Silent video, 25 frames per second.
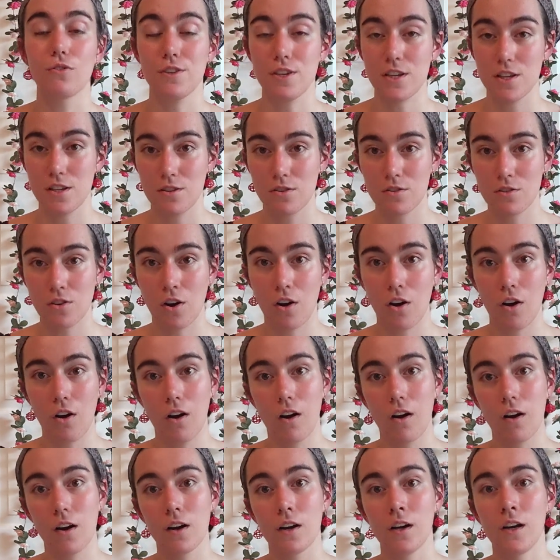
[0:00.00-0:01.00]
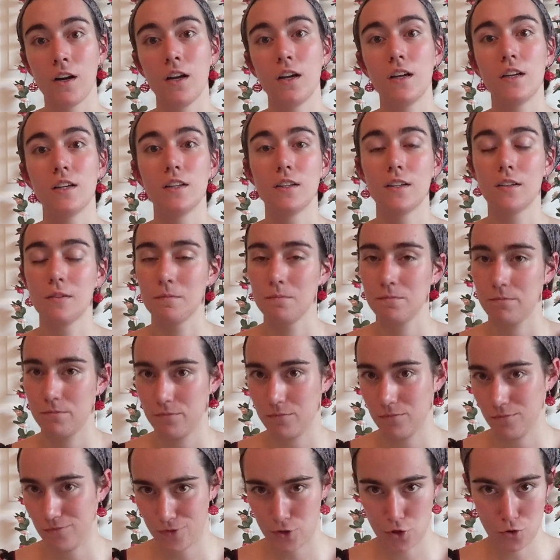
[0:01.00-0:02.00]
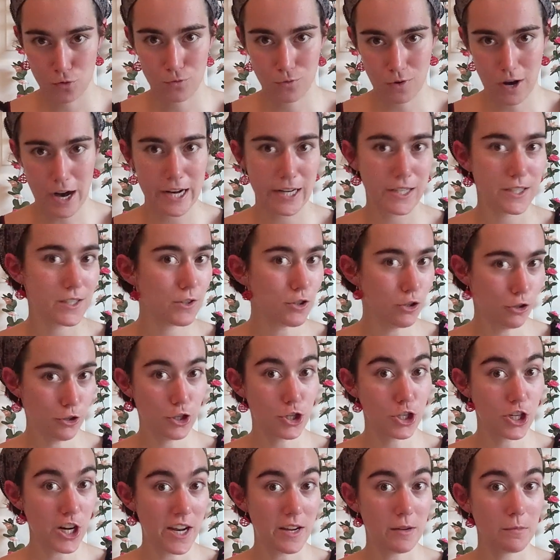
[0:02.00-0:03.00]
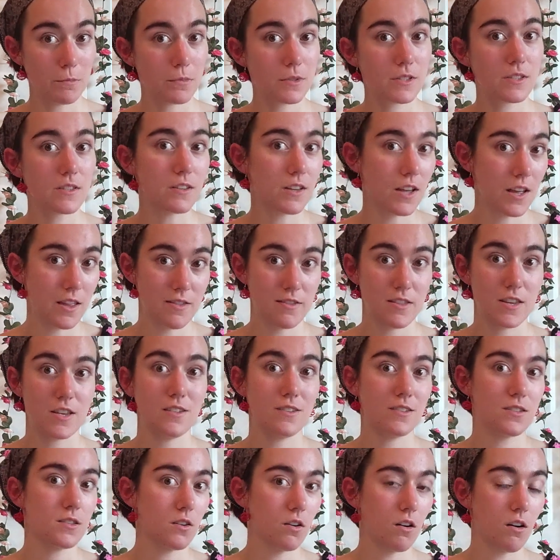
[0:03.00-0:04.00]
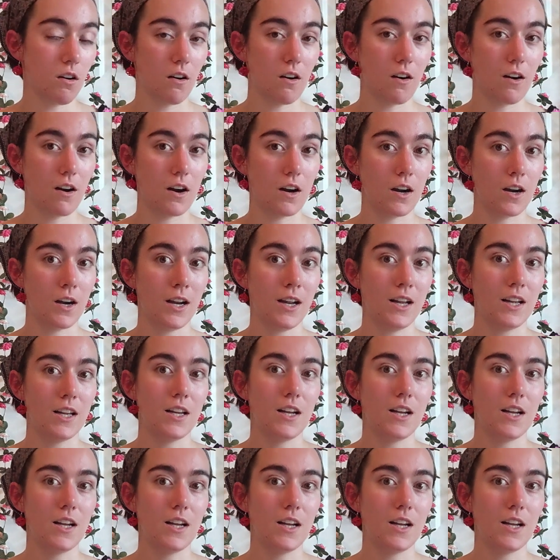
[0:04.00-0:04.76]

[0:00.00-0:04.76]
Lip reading: These are the right shapes, and these are